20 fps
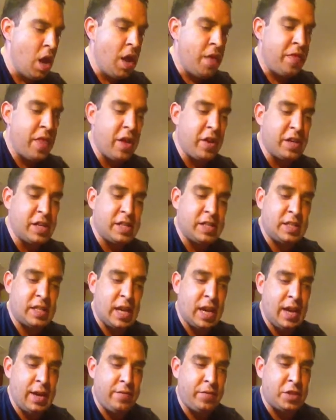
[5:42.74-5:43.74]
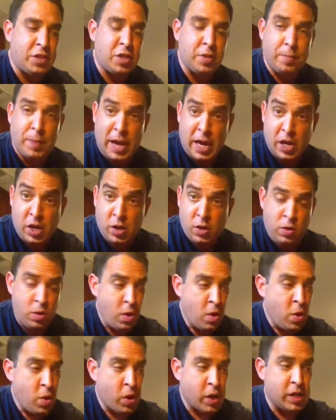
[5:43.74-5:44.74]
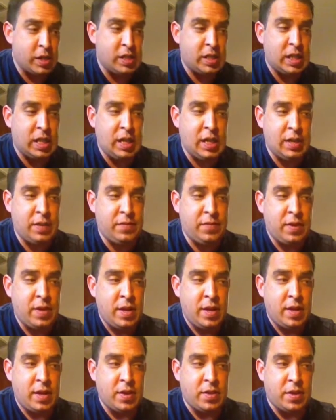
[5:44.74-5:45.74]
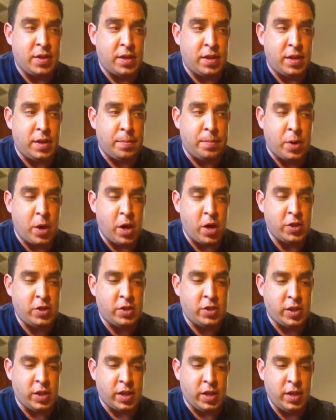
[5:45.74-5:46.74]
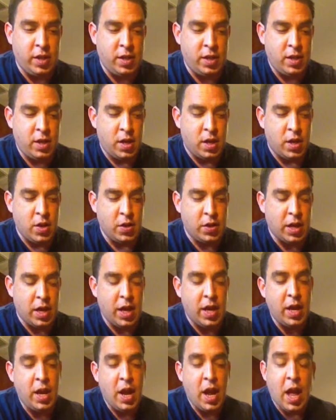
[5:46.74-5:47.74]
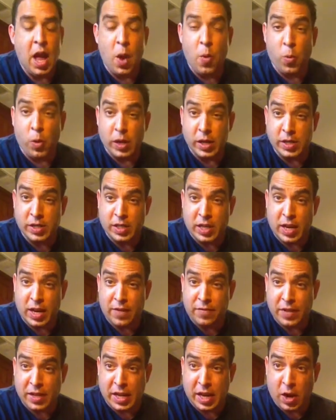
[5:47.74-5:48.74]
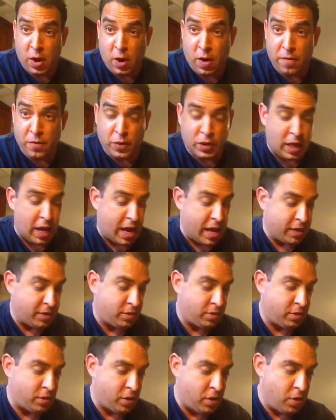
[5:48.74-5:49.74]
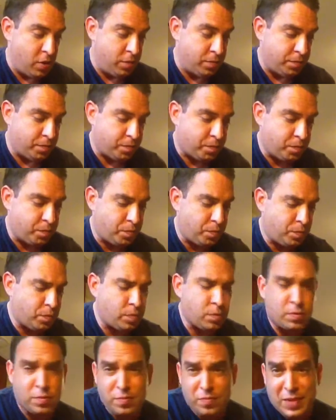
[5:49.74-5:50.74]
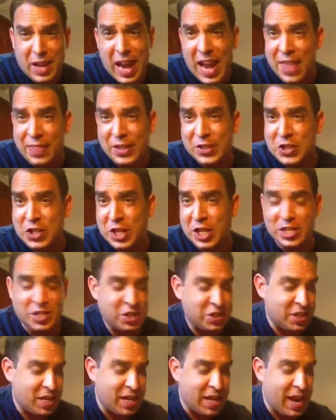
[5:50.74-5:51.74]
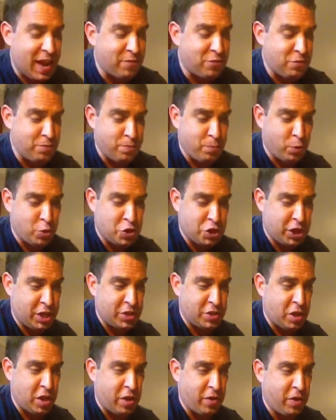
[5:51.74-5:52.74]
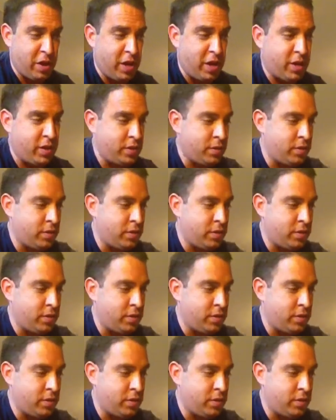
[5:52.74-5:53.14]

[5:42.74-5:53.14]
Now you can save the tomato, we're going to save the parsley, okay, and we're going to save the carrot for last. And the cheese, because you've got to have more cheese in there, right?